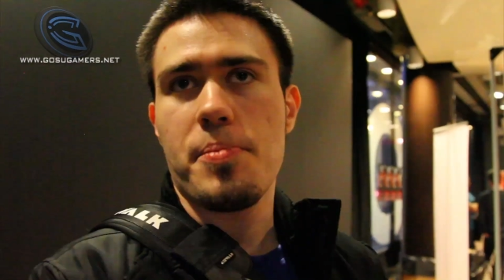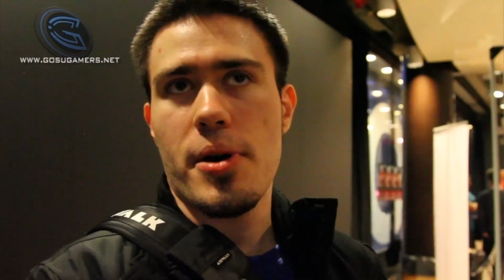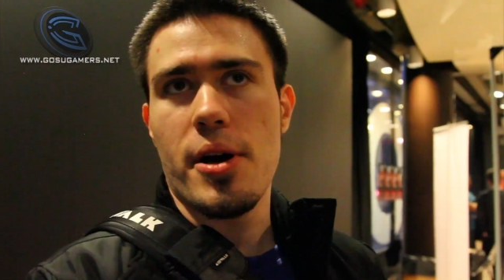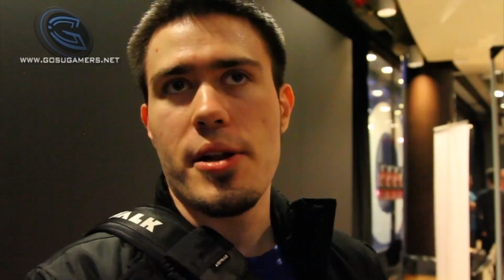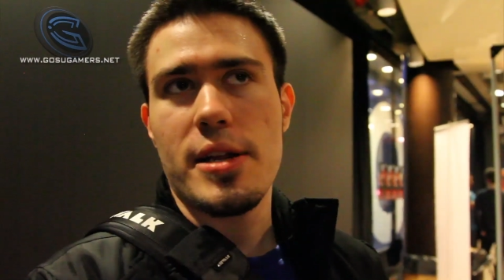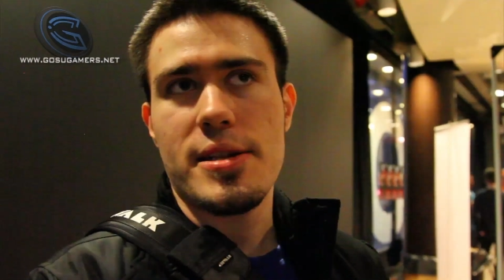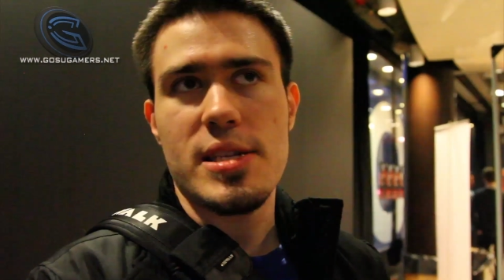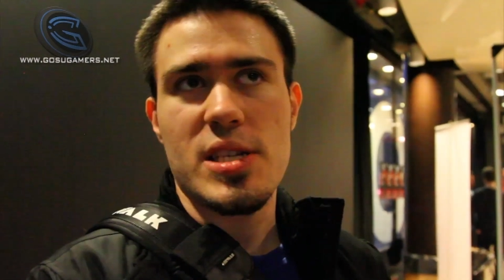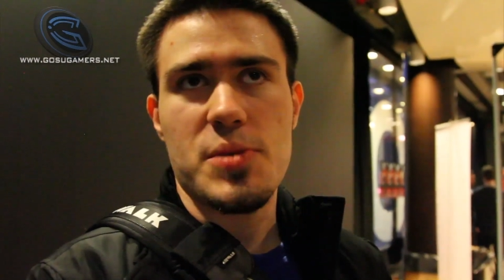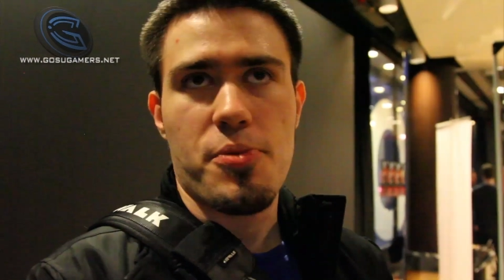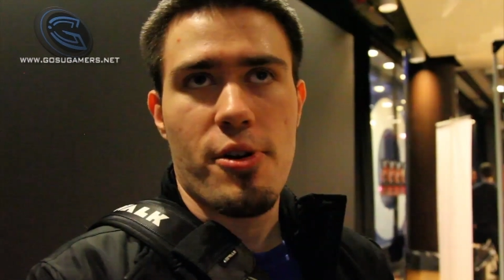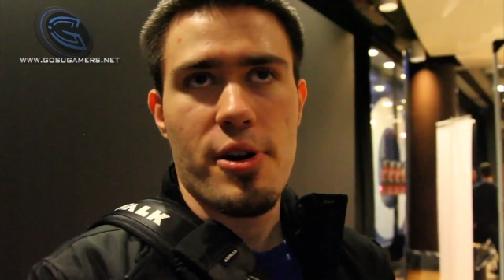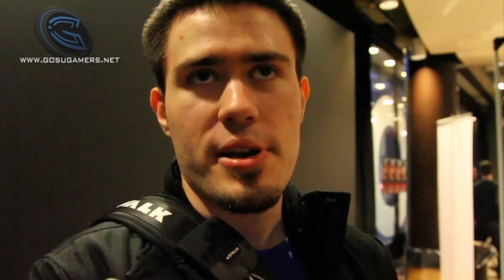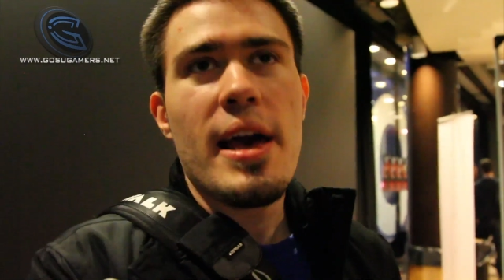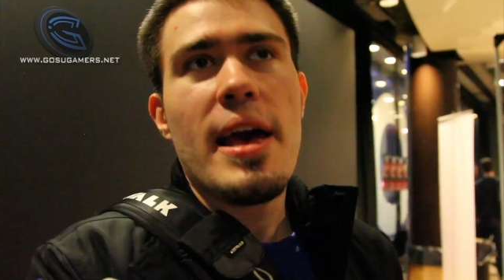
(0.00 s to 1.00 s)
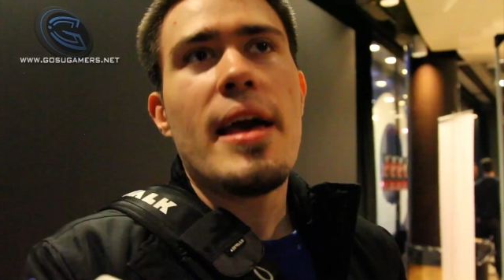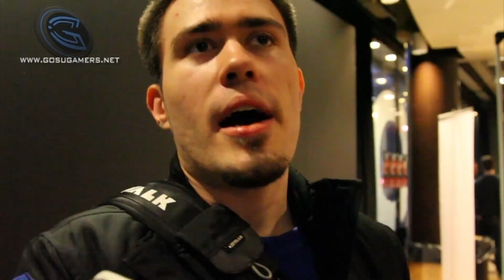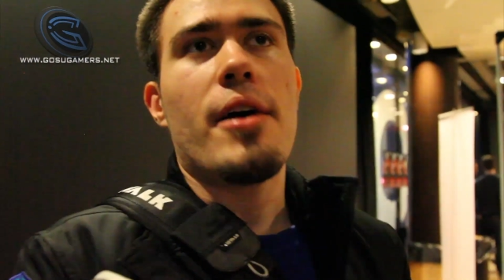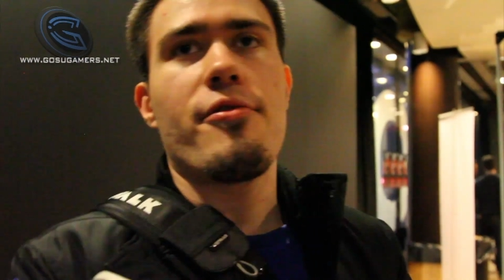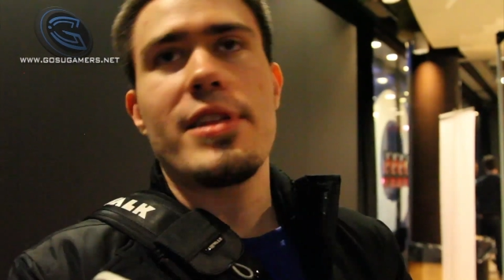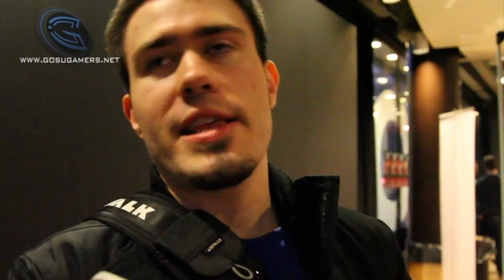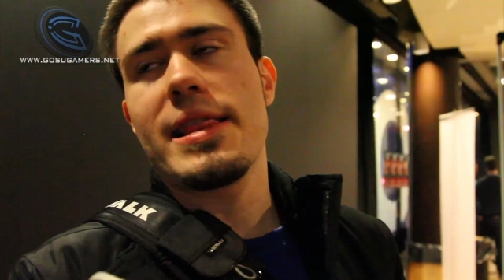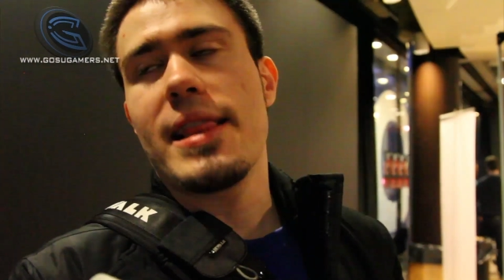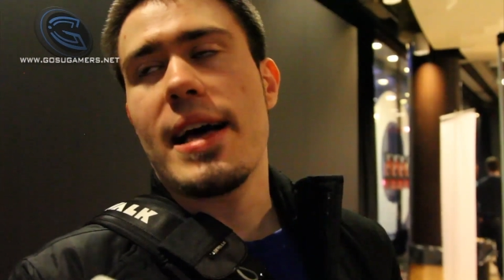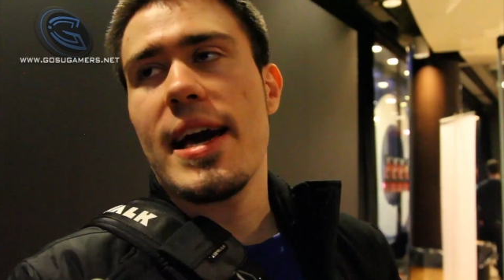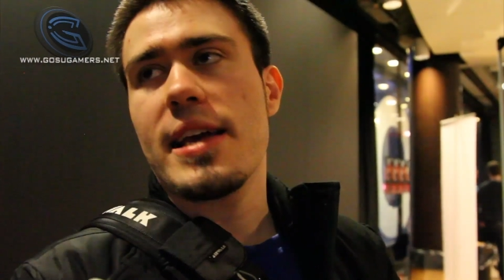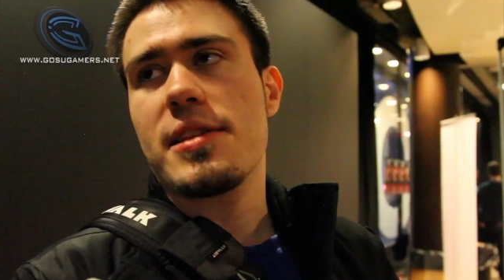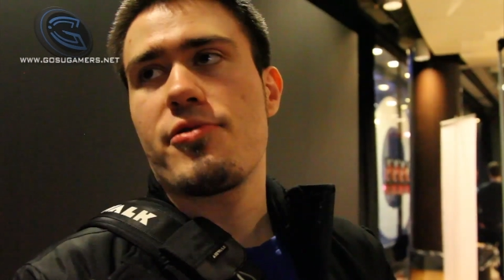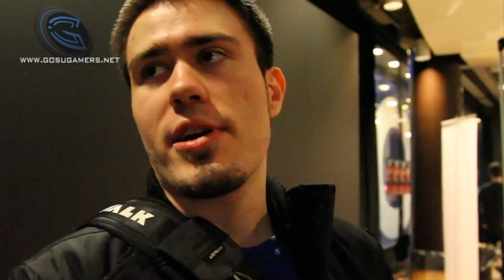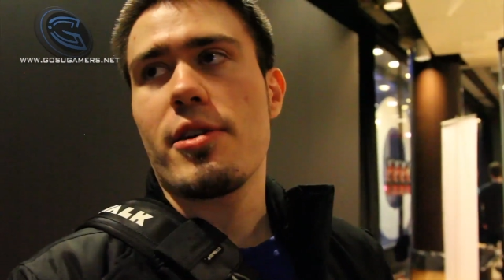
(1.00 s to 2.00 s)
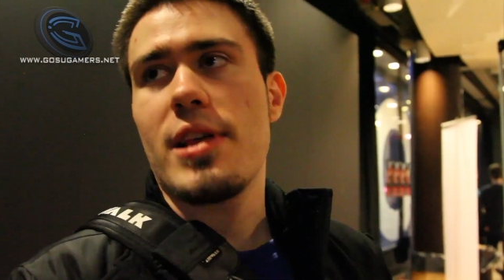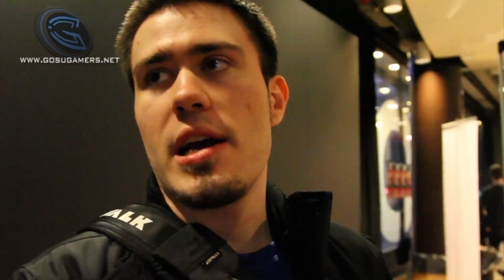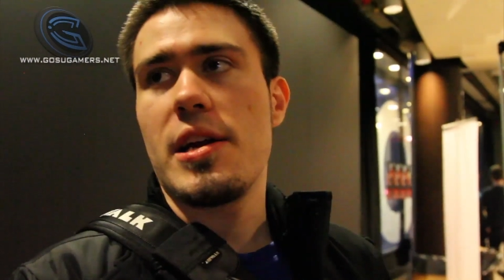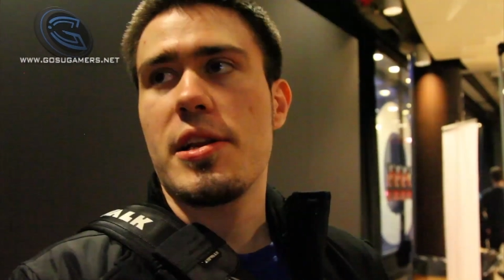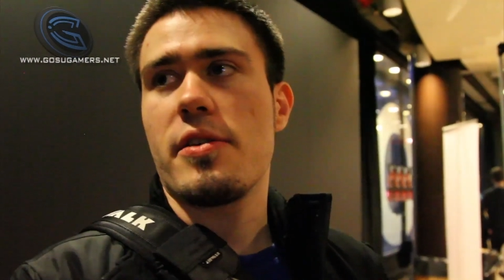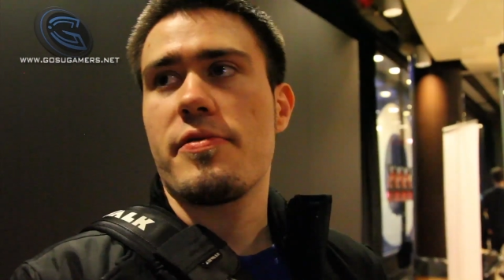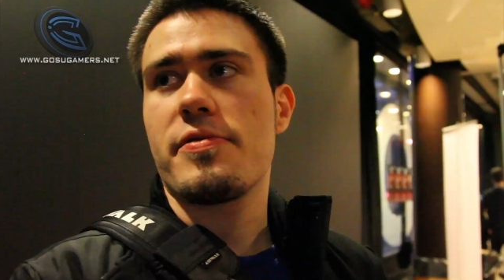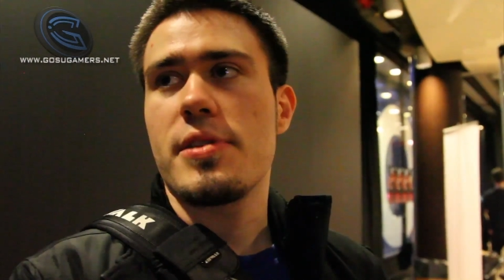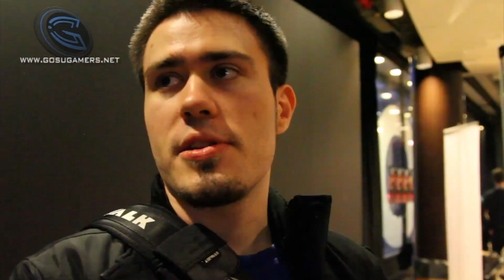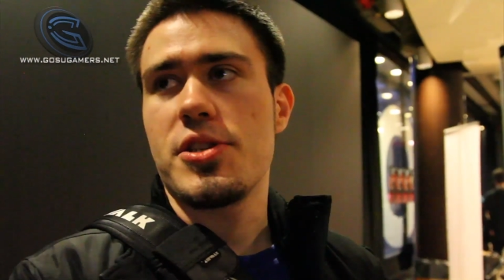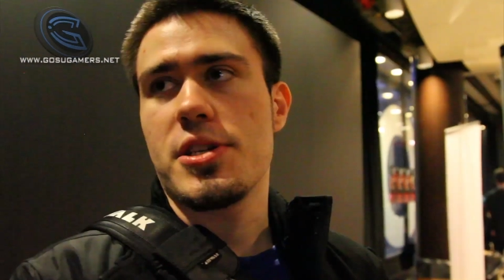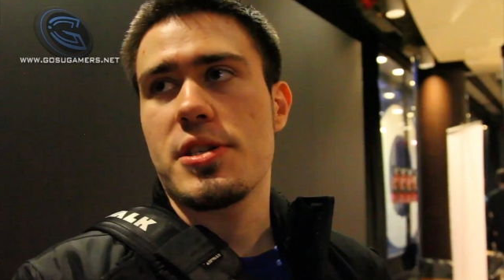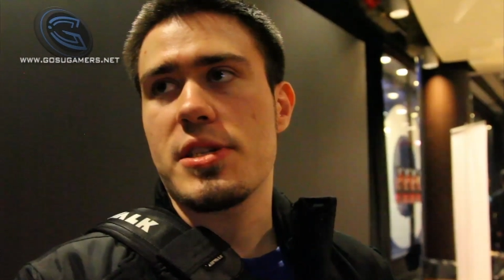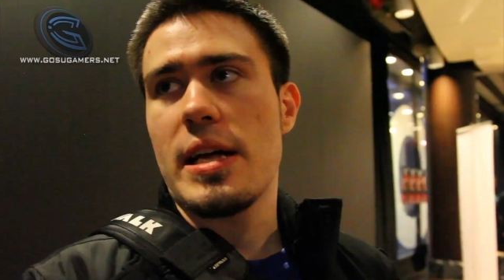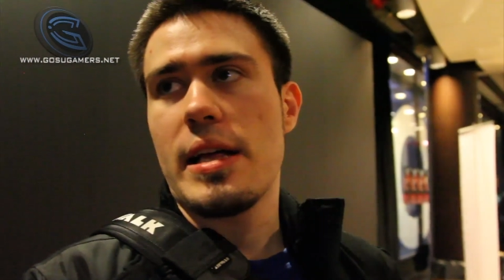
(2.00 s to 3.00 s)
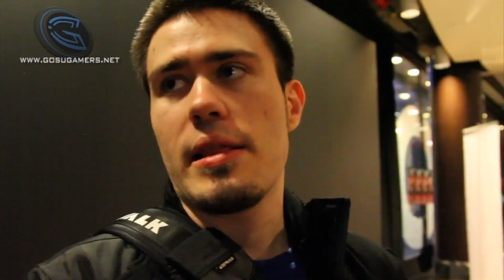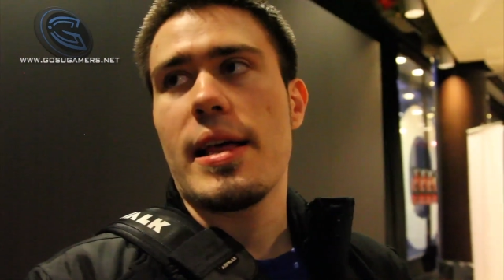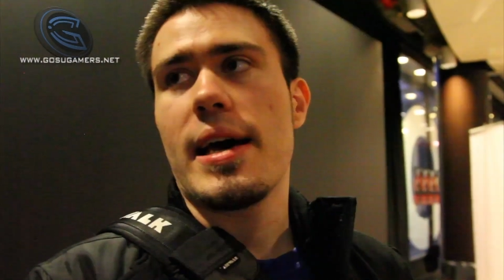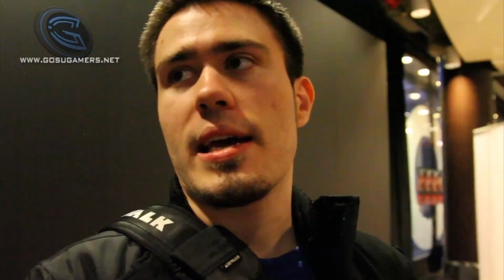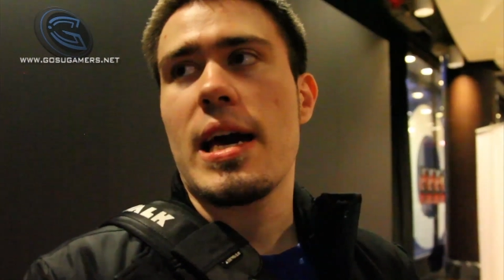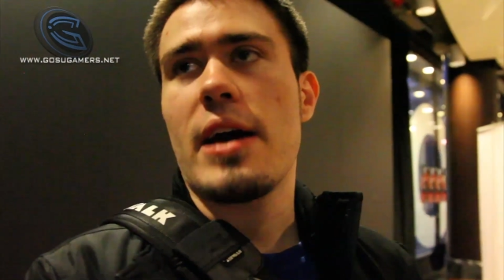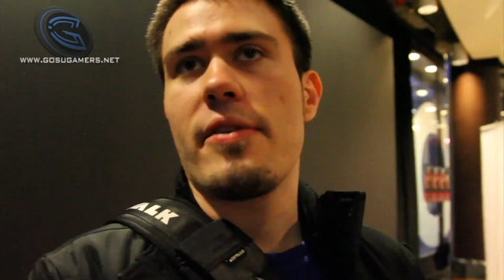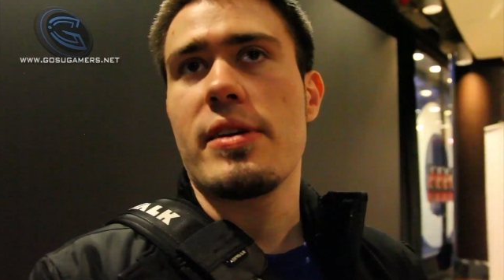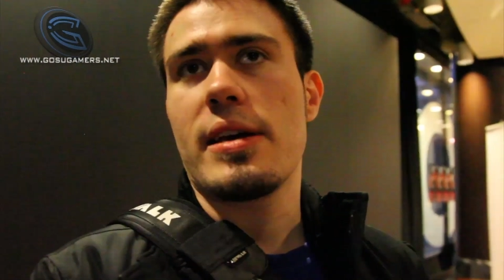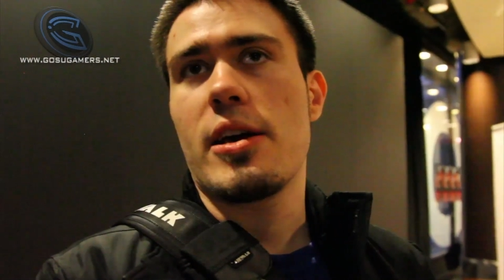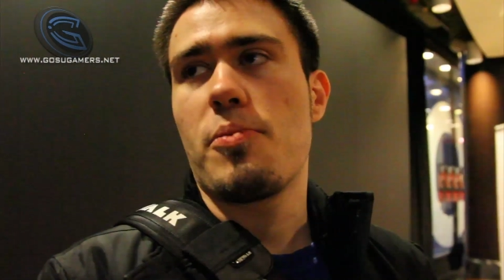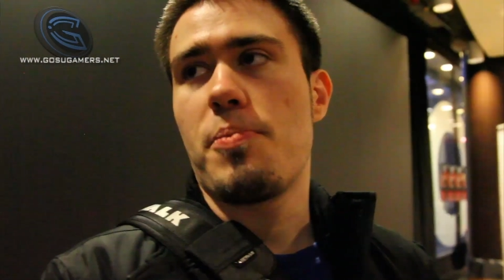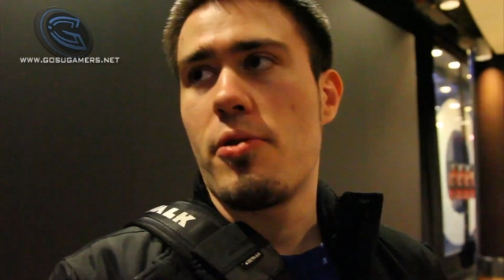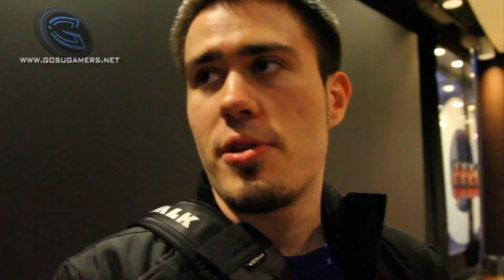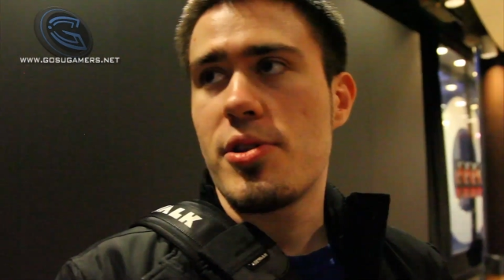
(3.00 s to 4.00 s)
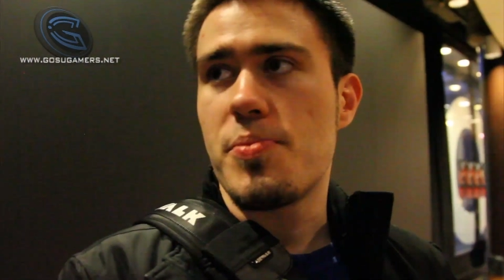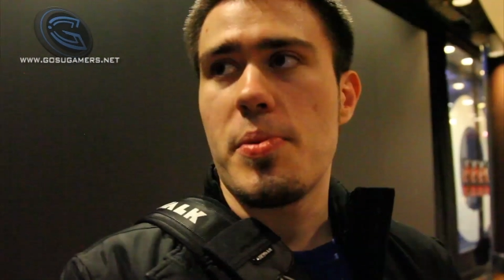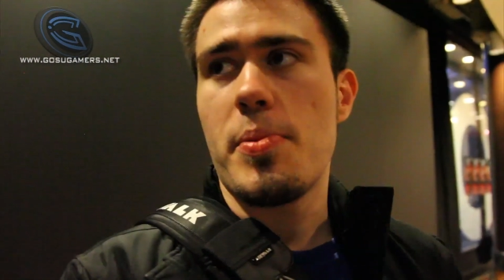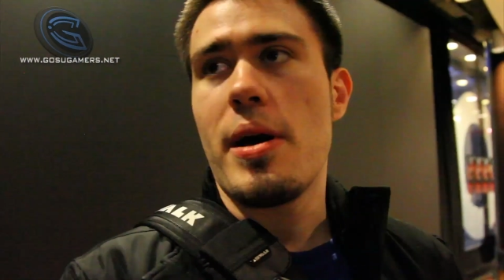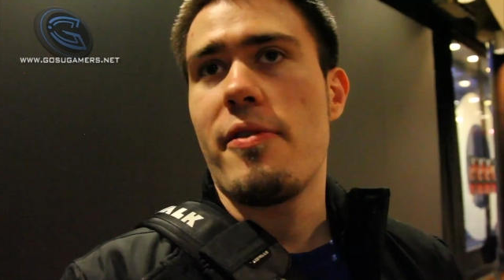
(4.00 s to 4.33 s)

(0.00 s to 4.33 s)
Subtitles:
But at this point, I really like the regularity of the GSL. I like having an opponent to prepare